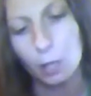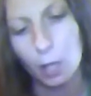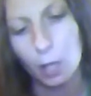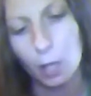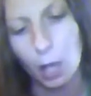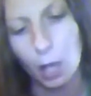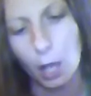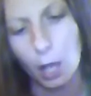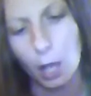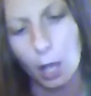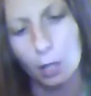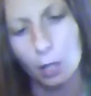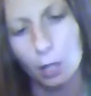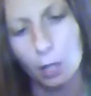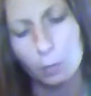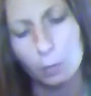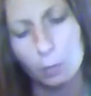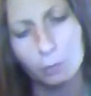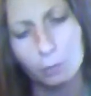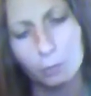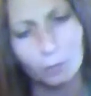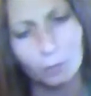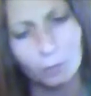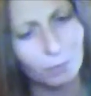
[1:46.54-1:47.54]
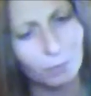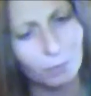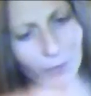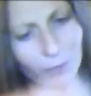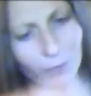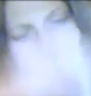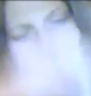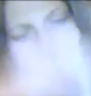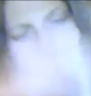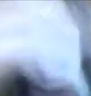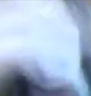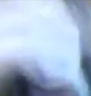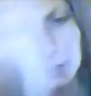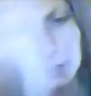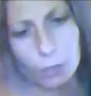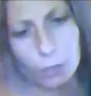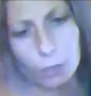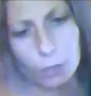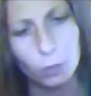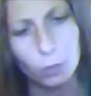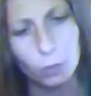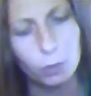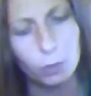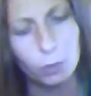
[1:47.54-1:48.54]
I don't
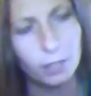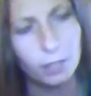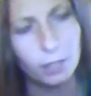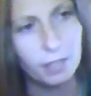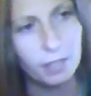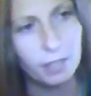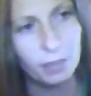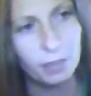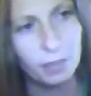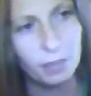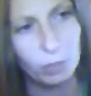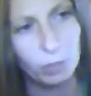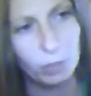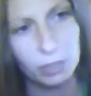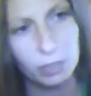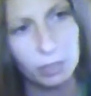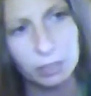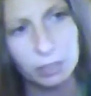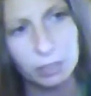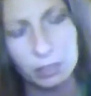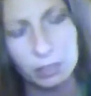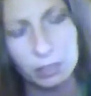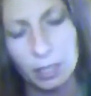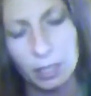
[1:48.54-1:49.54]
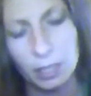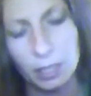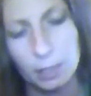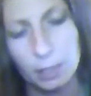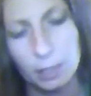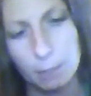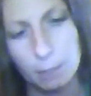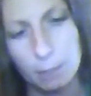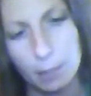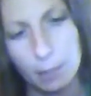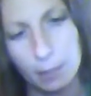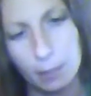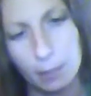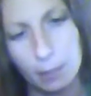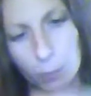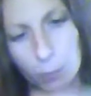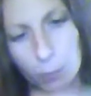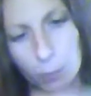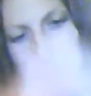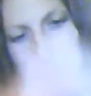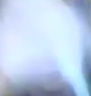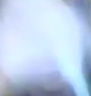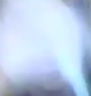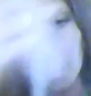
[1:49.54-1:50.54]
know who did this one. Maybe in
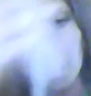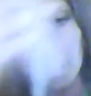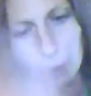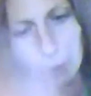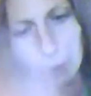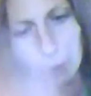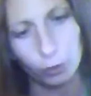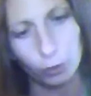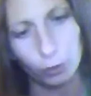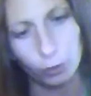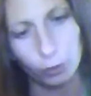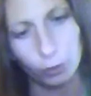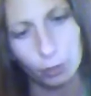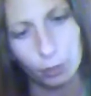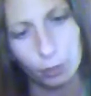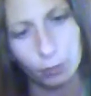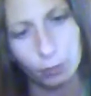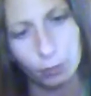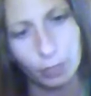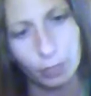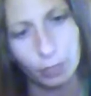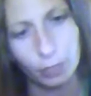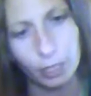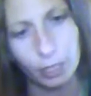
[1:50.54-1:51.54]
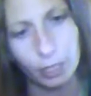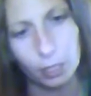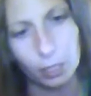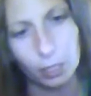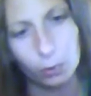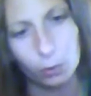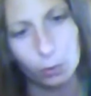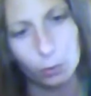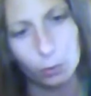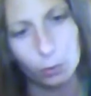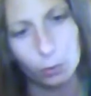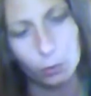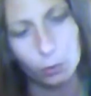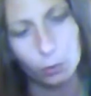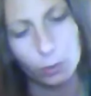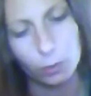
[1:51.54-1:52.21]
one of my earlier videos.